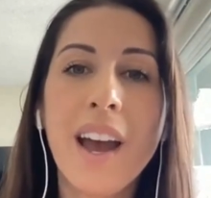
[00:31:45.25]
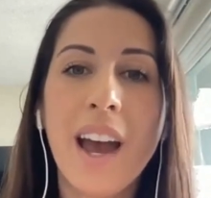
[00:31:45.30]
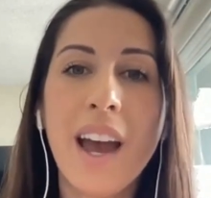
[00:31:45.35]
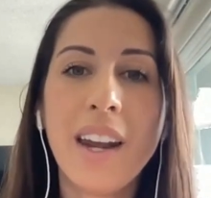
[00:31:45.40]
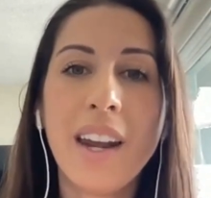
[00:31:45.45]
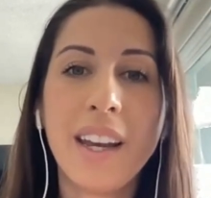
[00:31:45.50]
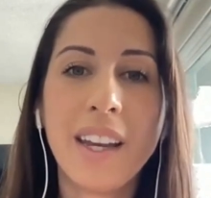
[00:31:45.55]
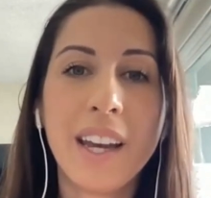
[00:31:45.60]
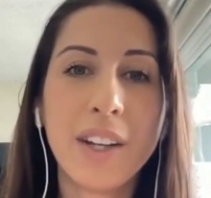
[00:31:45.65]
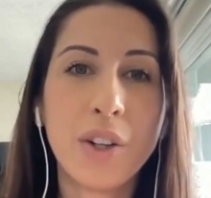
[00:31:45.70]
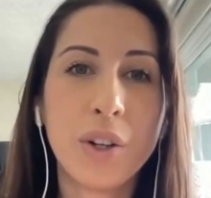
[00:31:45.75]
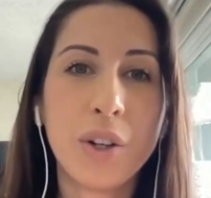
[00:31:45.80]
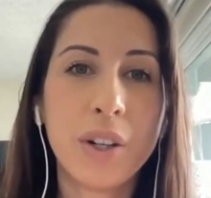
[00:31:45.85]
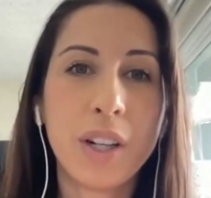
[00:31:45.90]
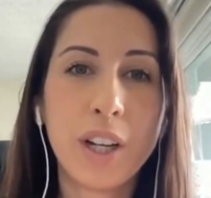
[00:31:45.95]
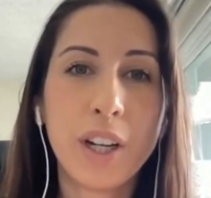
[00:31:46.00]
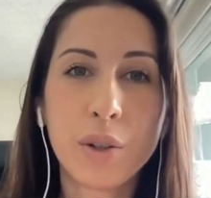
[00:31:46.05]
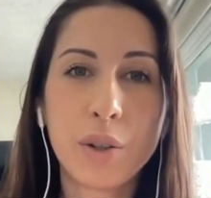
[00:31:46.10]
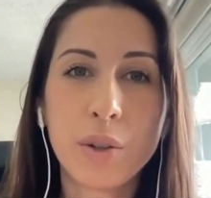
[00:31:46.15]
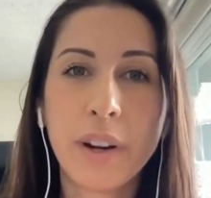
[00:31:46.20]
And again, you're
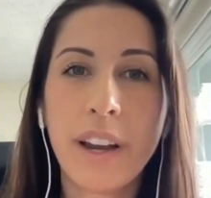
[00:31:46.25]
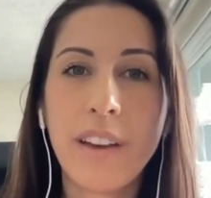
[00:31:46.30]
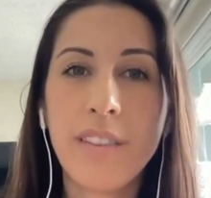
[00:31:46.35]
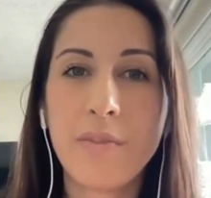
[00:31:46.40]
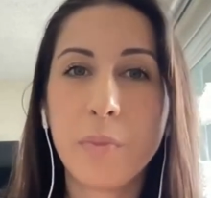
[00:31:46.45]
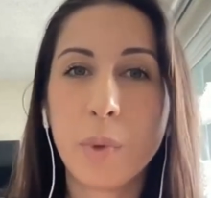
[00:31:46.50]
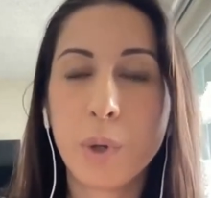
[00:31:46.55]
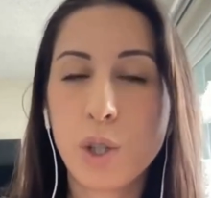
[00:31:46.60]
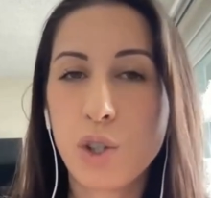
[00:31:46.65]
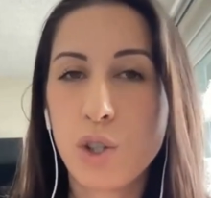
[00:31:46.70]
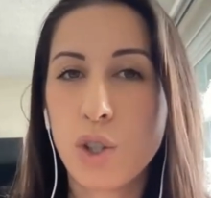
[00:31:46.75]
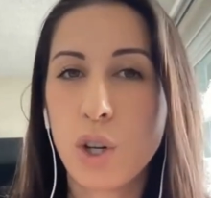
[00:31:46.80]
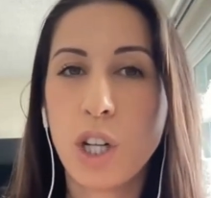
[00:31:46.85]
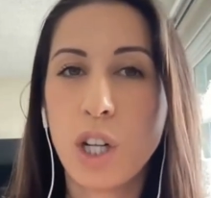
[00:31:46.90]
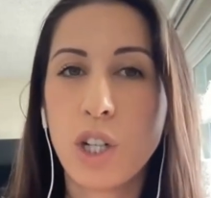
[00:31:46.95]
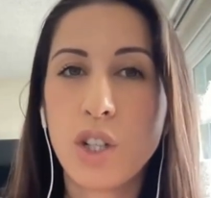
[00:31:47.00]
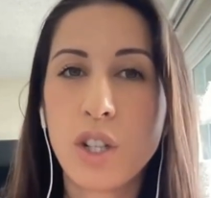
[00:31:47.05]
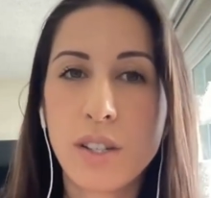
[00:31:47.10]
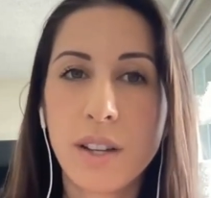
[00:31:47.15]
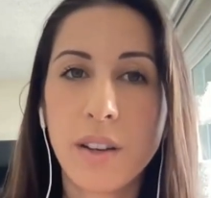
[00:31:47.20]
going to crave more
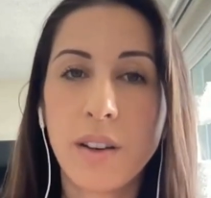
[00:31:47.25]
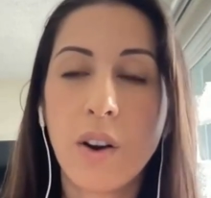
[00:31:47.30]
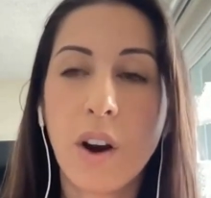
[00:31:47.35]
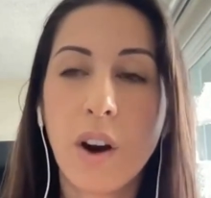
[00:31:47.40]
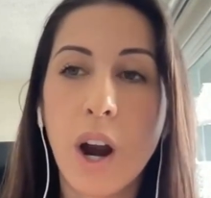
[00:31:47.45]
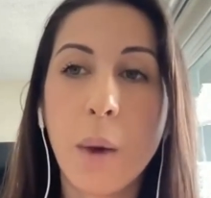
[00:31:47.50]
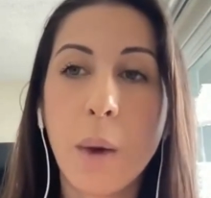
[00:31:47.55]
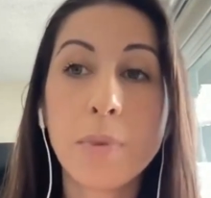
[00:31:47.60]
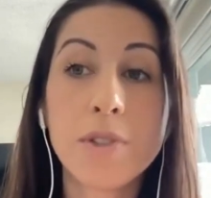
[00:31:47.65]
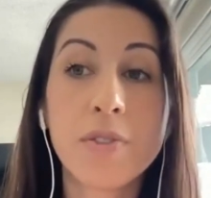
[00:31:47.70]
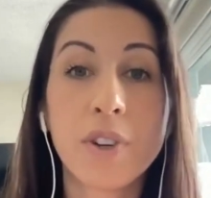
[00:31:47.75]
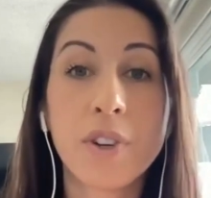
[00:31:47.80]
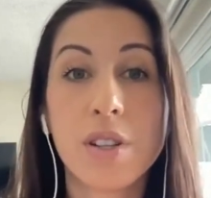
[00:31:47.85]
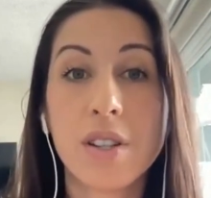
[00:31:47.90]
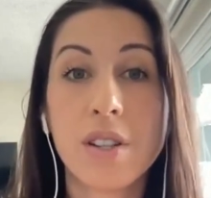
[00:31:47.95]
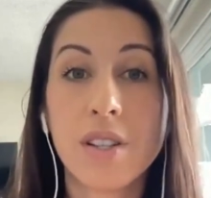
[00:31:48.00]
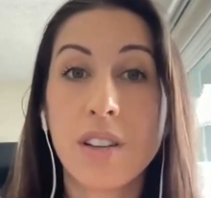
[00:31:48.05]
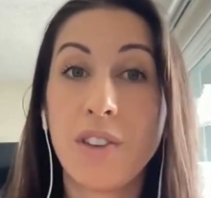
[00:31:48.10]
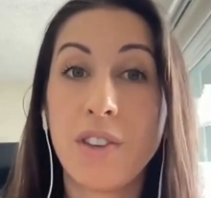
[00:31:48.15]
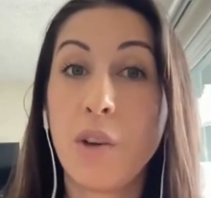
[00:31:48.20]
starches and carbs
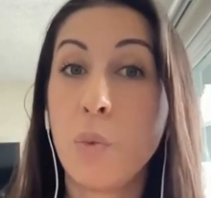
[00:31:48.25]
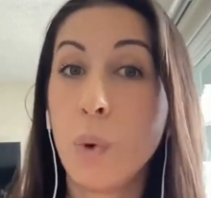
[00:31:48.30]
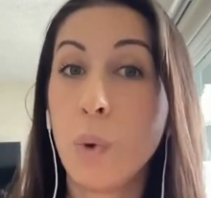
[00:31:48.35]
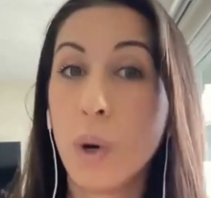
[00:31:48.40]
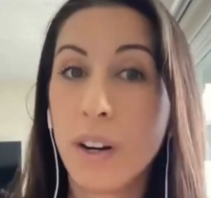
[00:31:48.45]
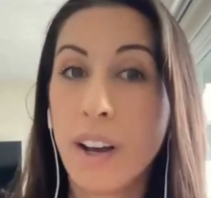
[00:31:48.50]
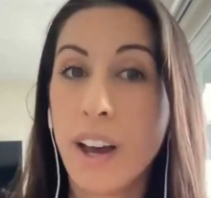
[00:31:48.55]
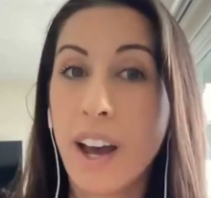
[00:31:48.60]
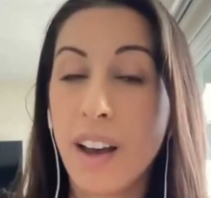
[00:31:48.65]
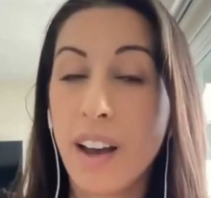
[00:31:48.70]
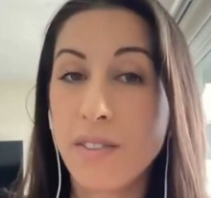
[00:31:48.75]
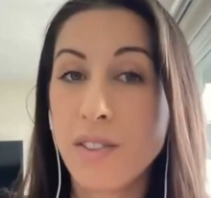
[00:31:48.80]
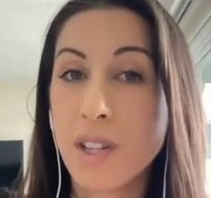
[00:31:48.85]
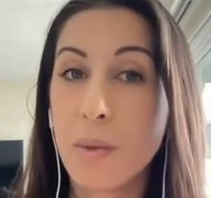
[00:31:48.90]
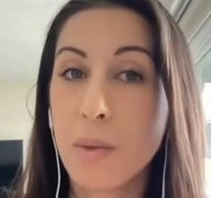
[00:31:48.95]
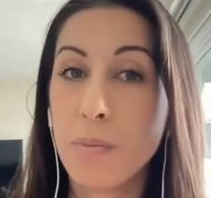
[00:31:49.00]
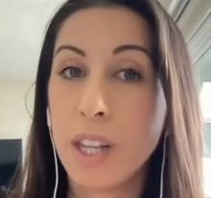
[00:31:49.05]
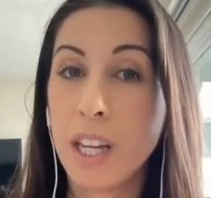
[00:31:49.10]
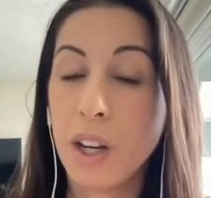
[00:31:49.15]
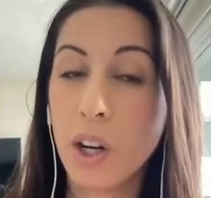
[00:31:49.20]
versus if you were to have
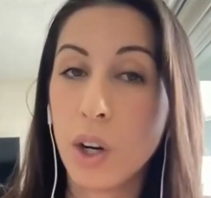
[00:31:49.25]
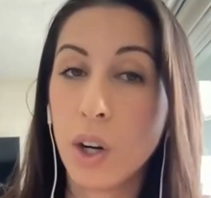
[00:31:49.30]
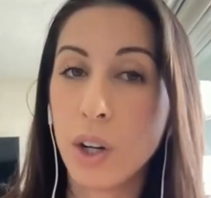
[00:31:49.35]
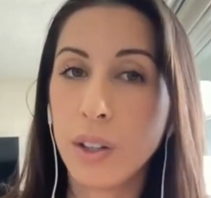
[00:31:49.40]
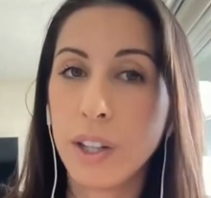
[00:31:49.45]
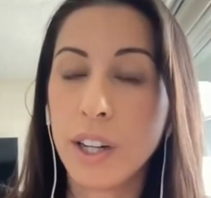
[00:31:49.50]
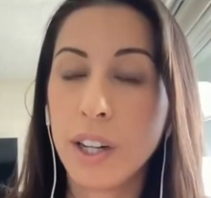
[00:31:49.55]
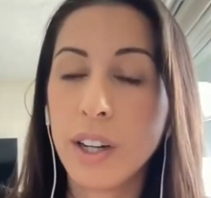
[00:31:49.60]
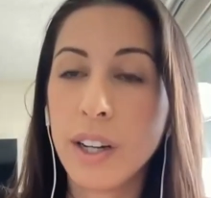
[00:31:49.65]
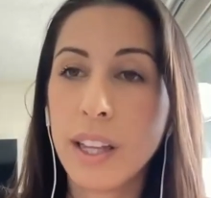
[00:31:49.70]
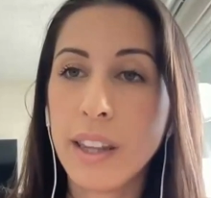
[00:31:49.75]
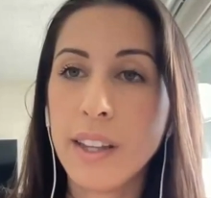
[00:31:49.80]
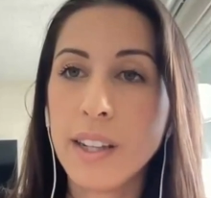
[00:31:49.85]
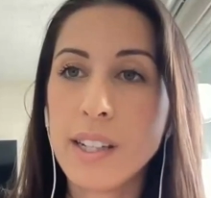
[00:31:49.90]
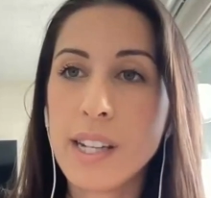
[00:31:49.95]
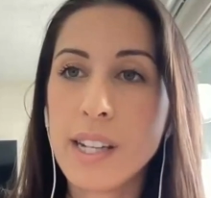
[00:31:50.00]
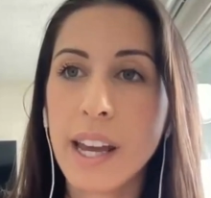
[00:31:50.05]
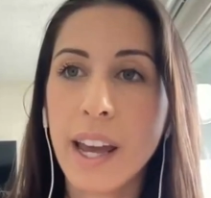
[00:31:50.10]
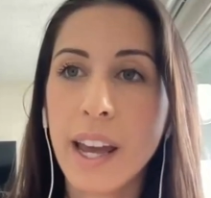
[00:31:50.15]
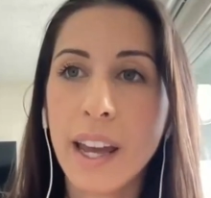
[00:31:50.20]
something earlier in the
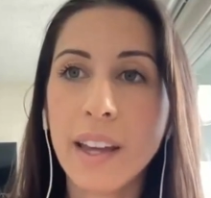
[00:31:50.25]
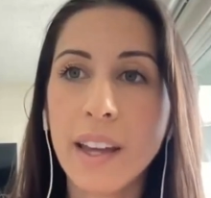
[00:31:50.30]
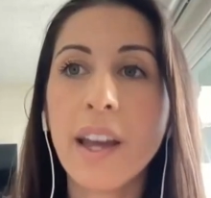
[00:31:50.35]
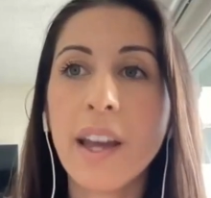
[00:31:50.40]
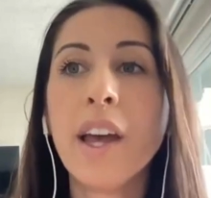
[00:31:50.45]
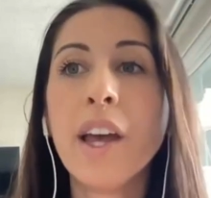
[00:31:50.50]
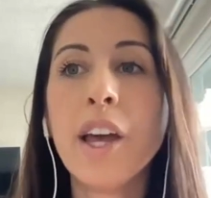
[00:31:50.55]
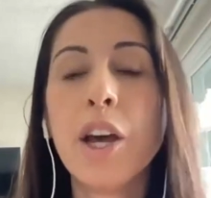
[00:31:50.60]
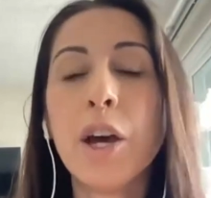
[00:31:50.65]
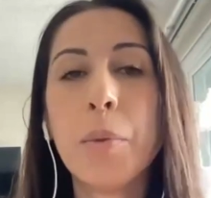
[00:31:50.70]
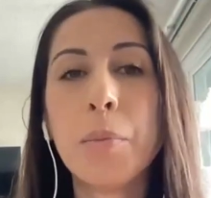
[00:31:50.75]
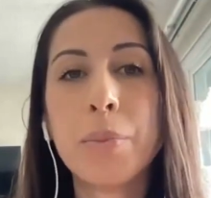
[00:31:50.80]
day.